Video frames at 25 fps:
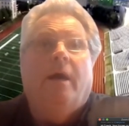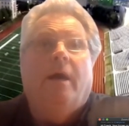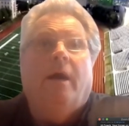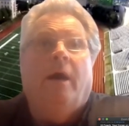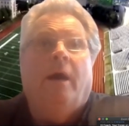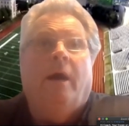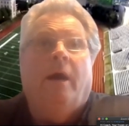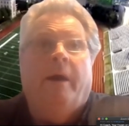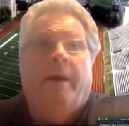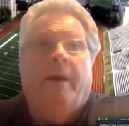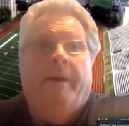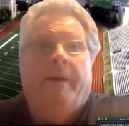
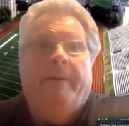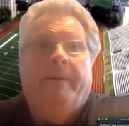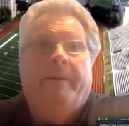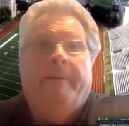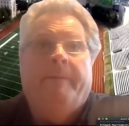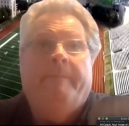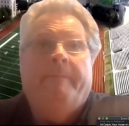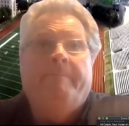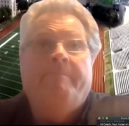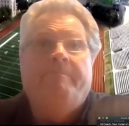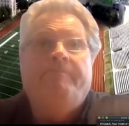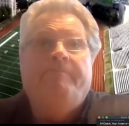
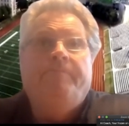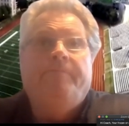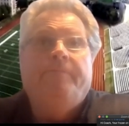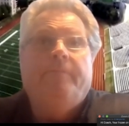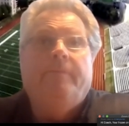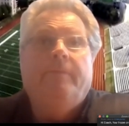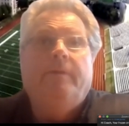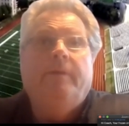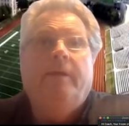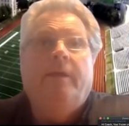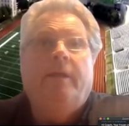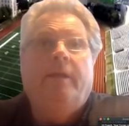And
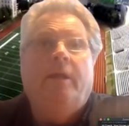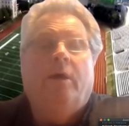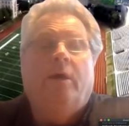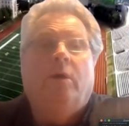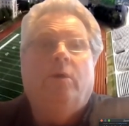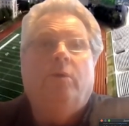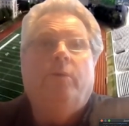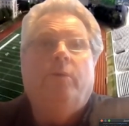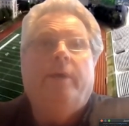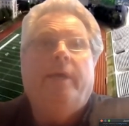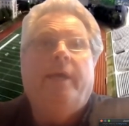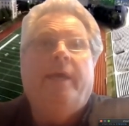
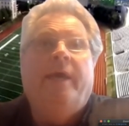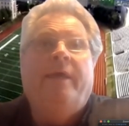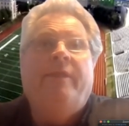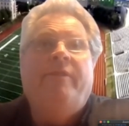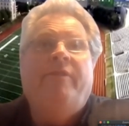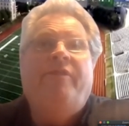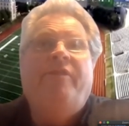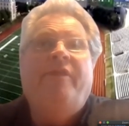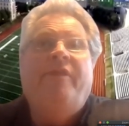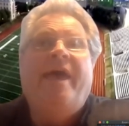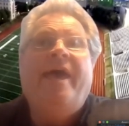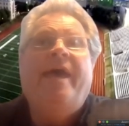
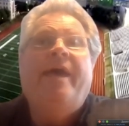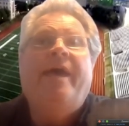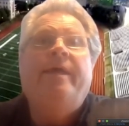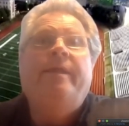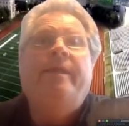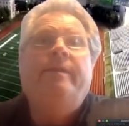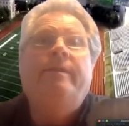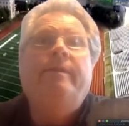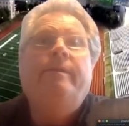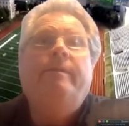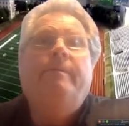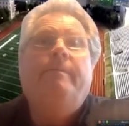
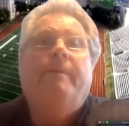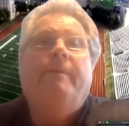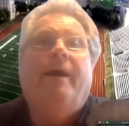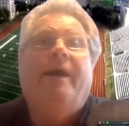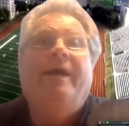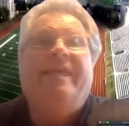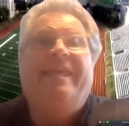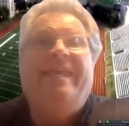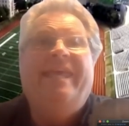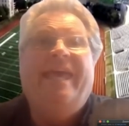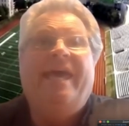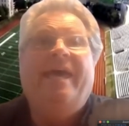then
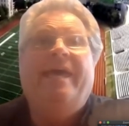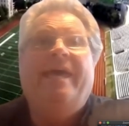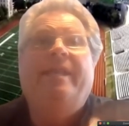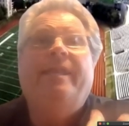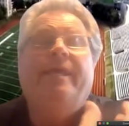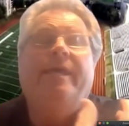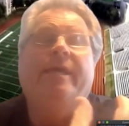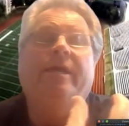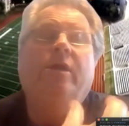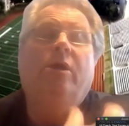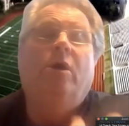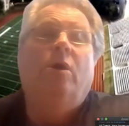again,
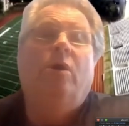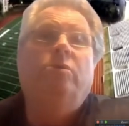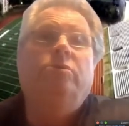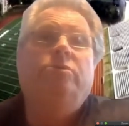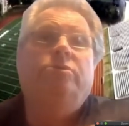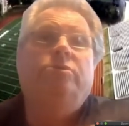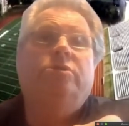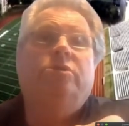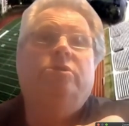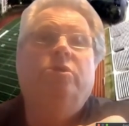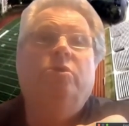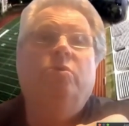it
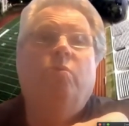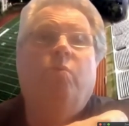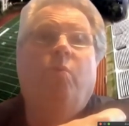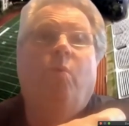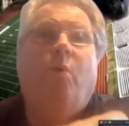goes to